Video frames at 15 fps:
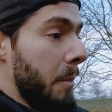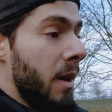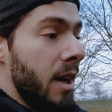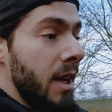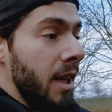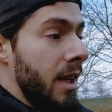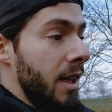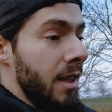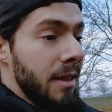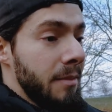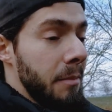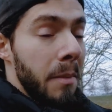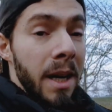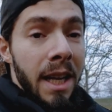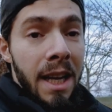my
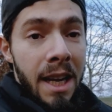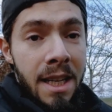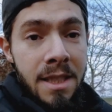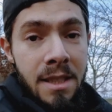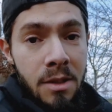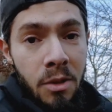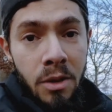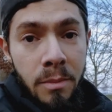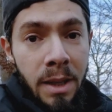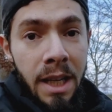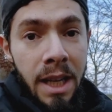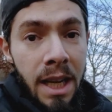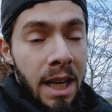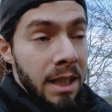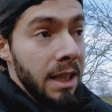my lens
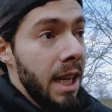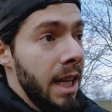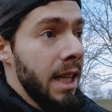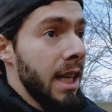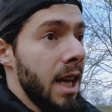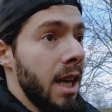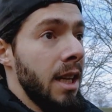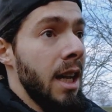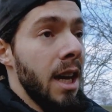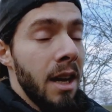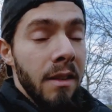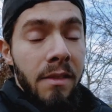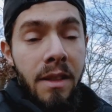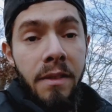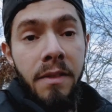normally and I can
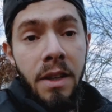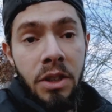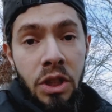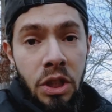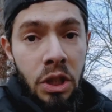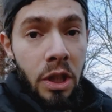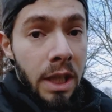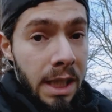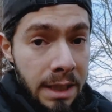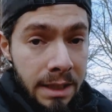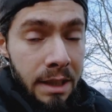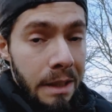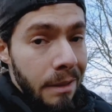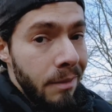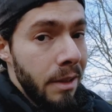have the
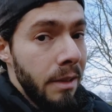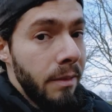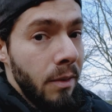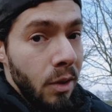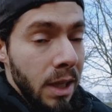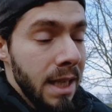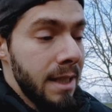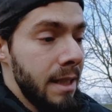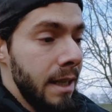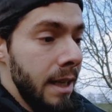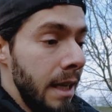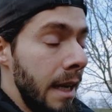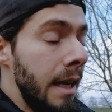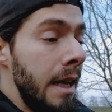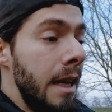functionality of the focus
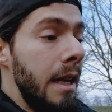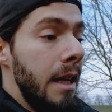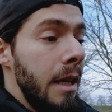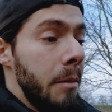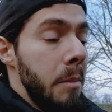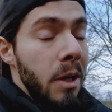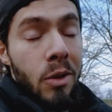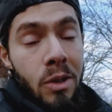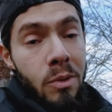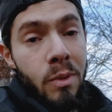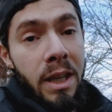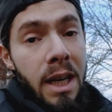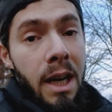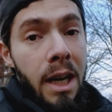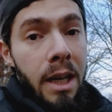ring because
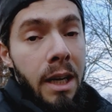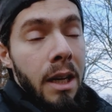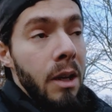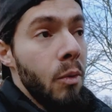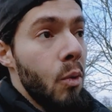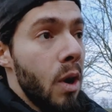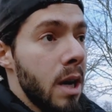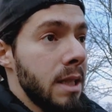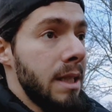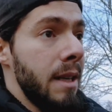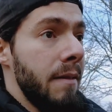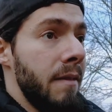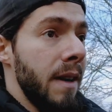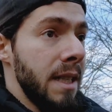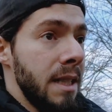when I was
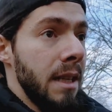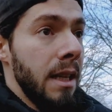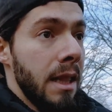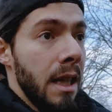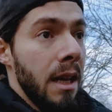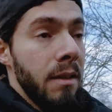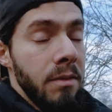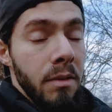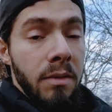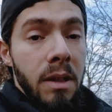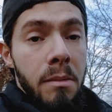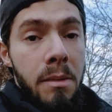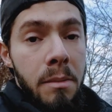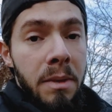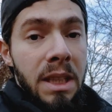reversing the
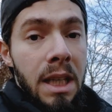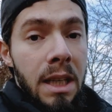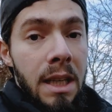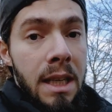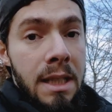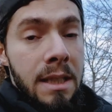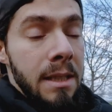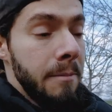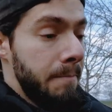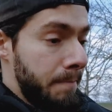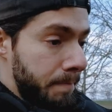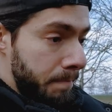15 millimeter lens